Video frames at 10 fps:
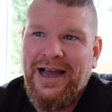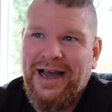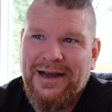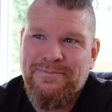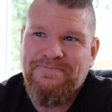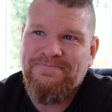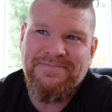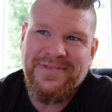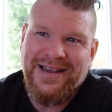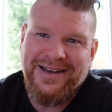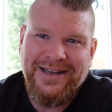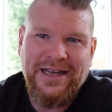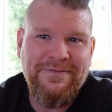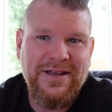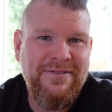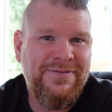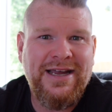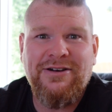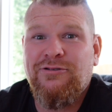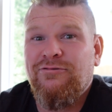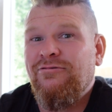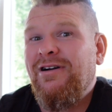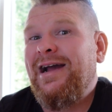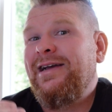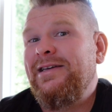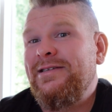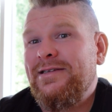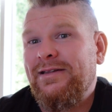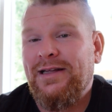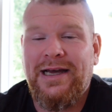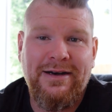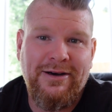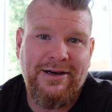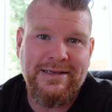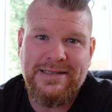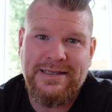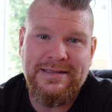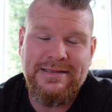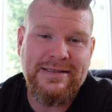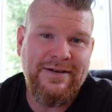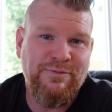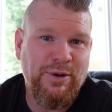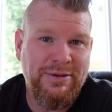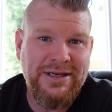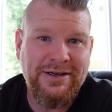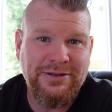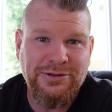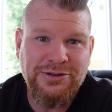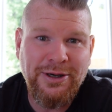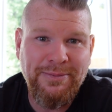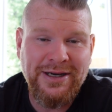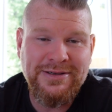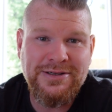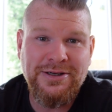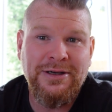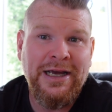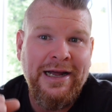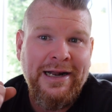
If they crack into that high teens, they've probably done a good job, those two.